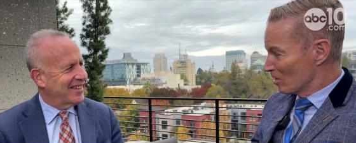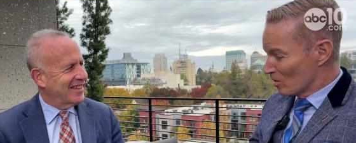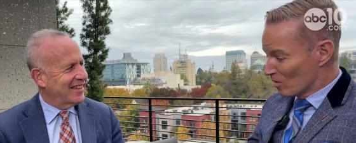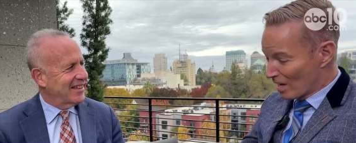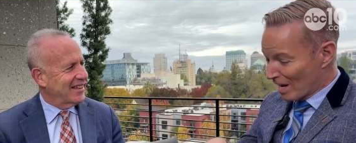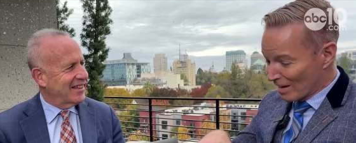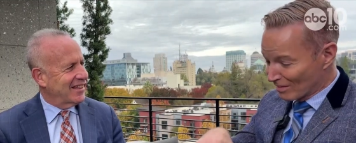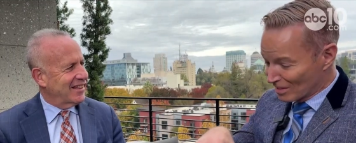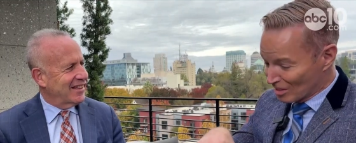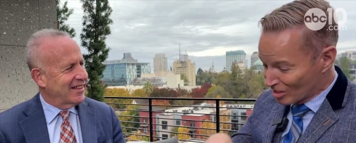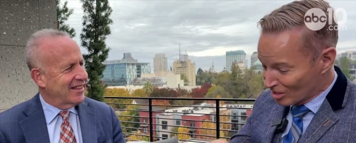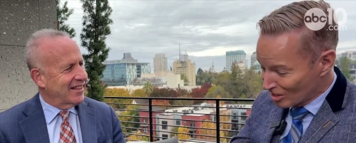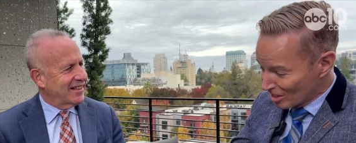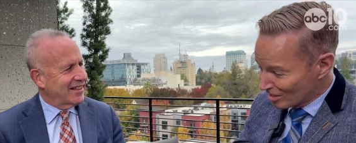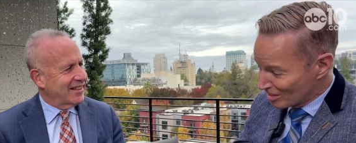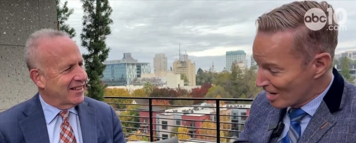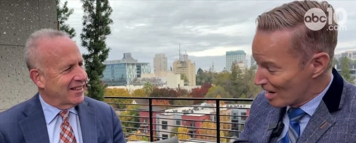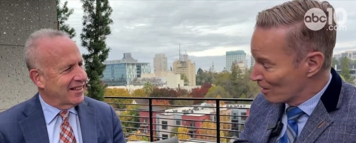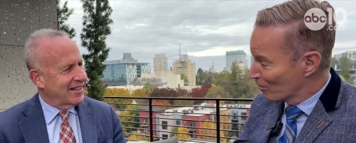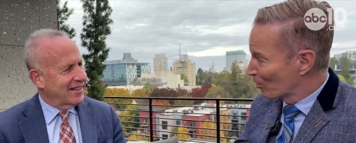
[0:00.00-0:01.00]
Speaker 1: you'd have to sit
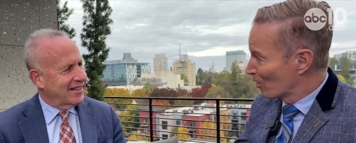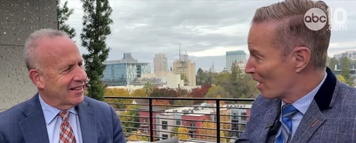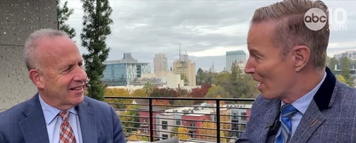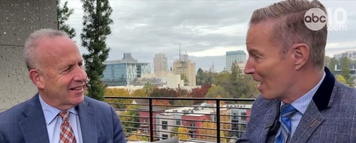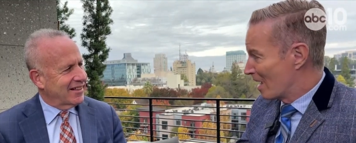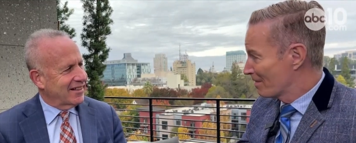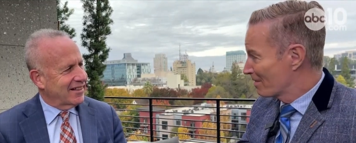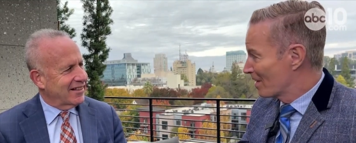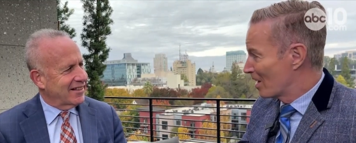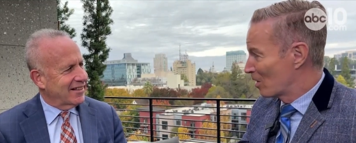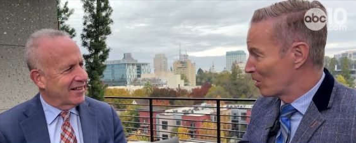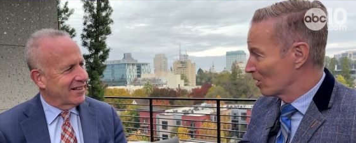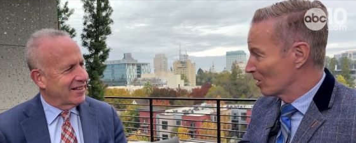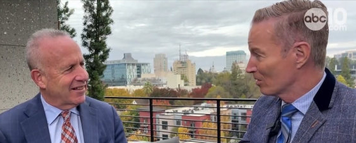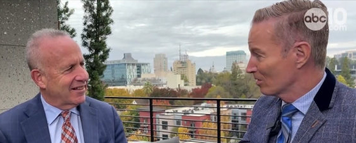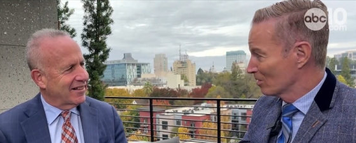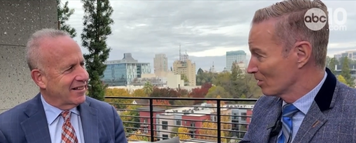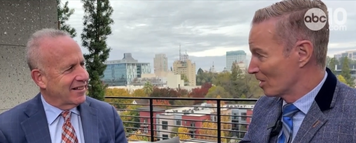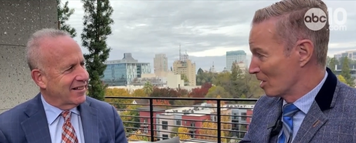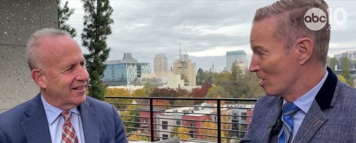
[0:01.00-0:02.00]
down for a half hour
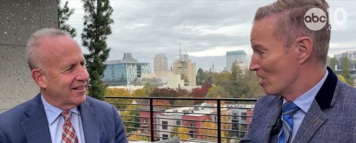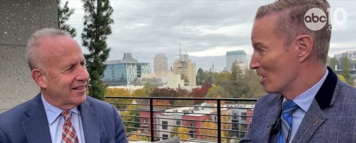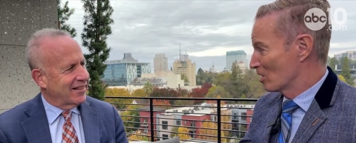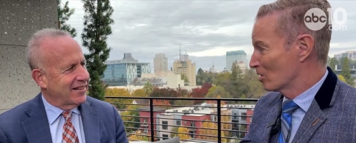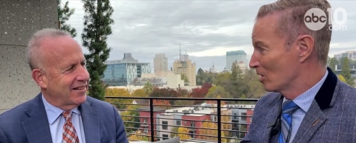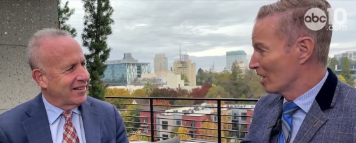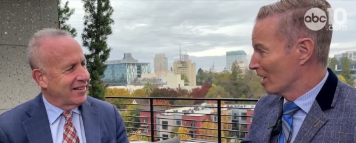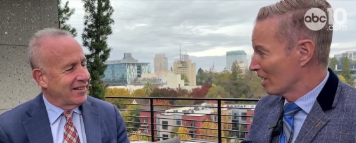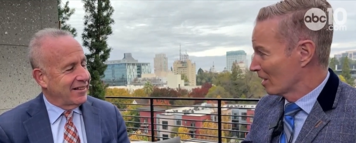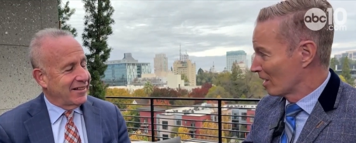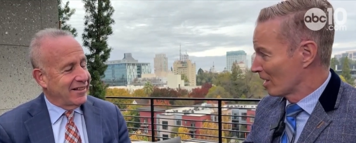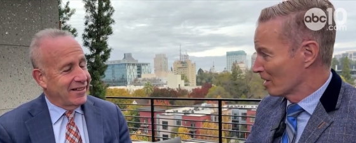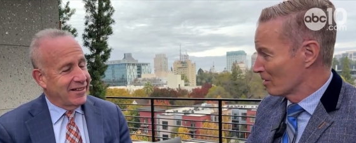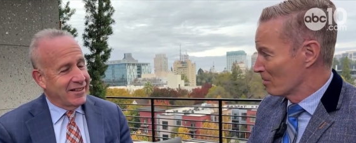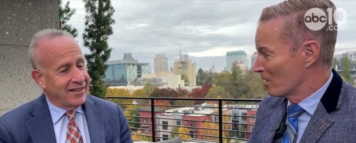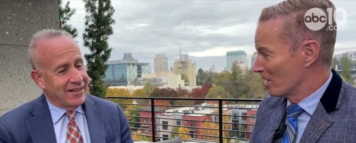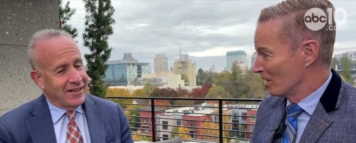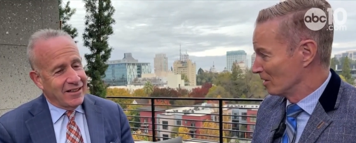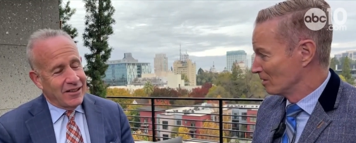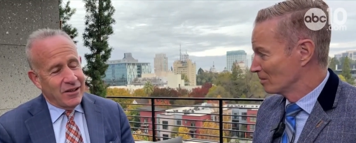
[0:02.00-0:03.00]
with a knucklehead like
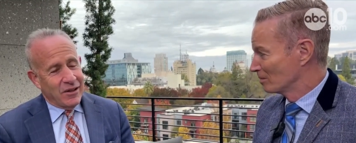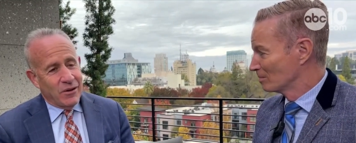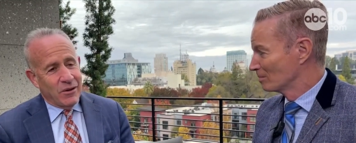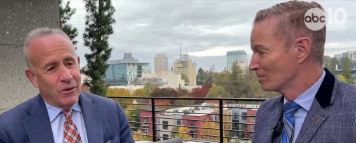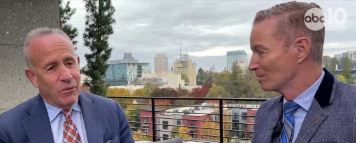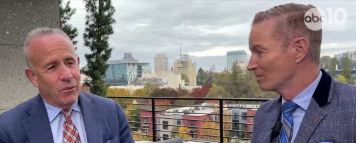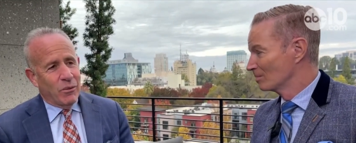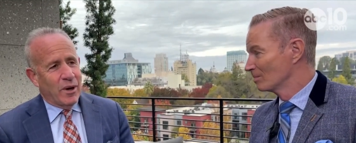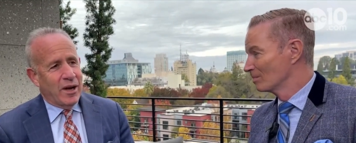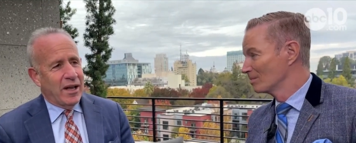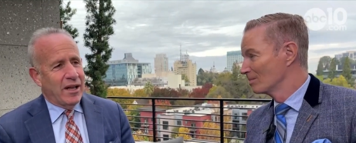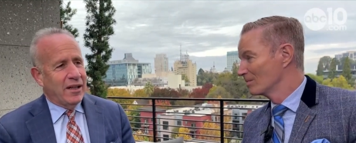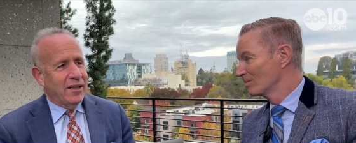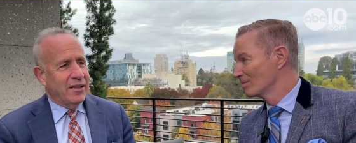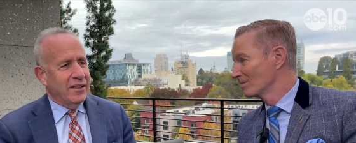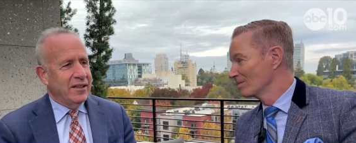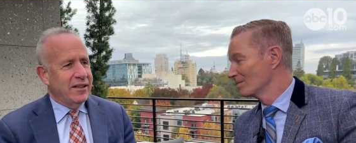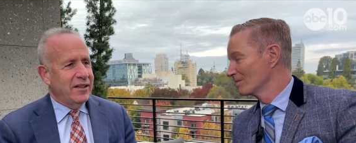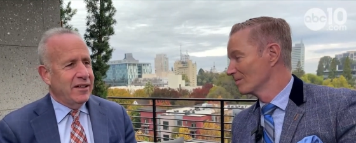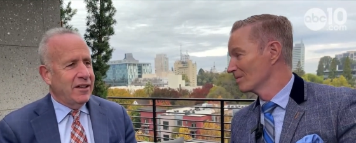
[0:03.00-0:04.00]
me?
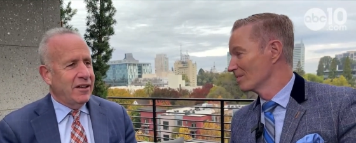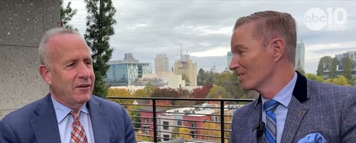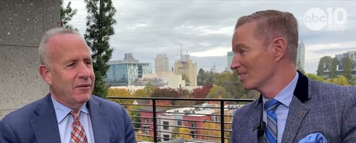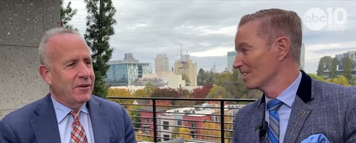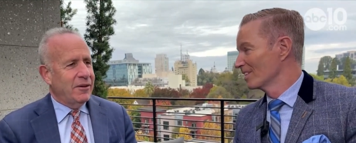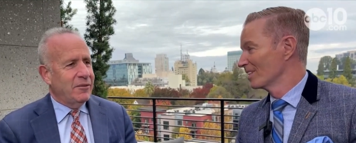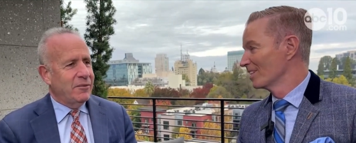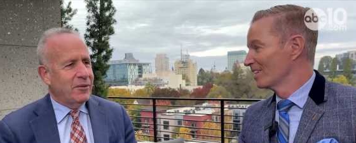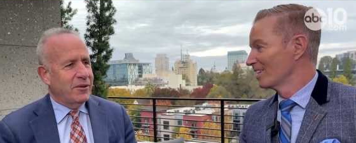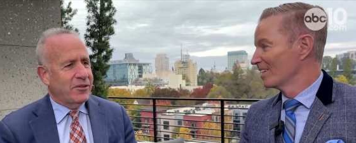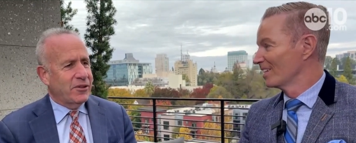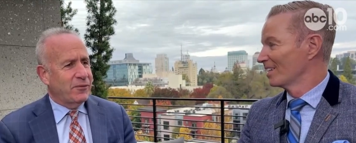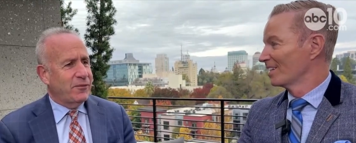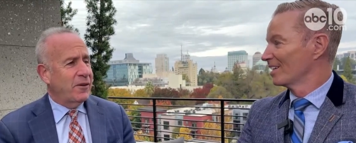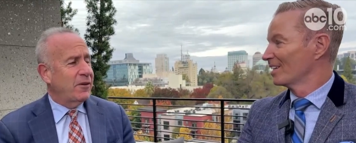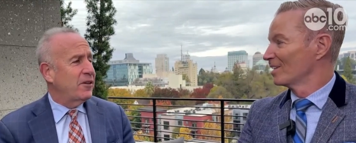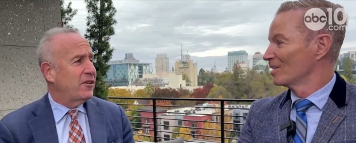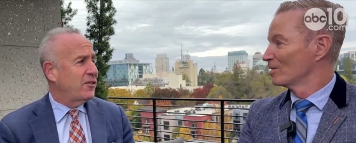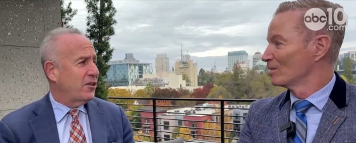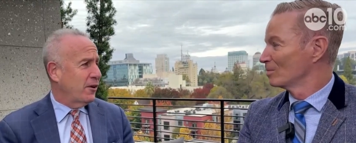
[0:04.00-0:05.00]
Speaker 2: Well, you know, it was a
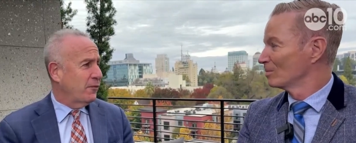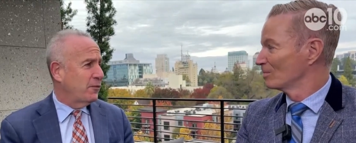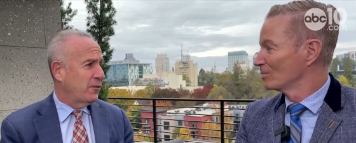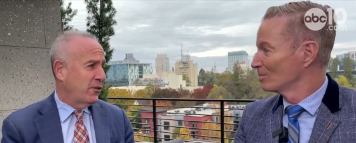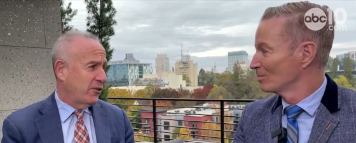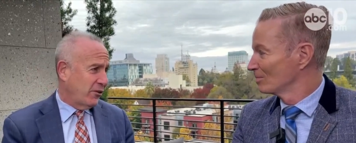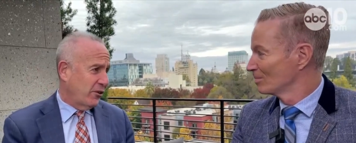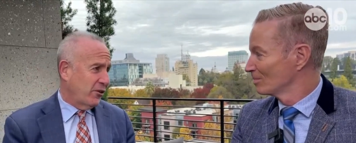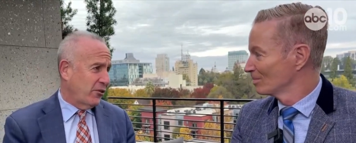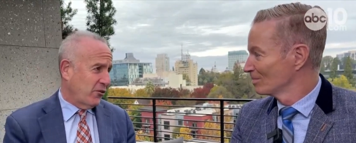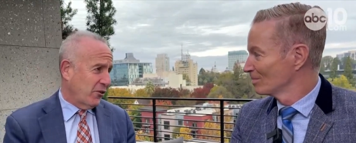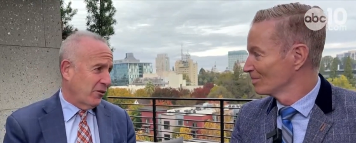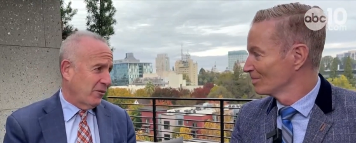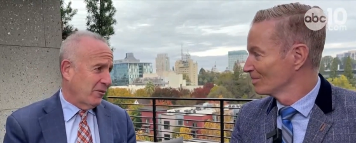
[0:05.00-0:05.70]
very tough decision,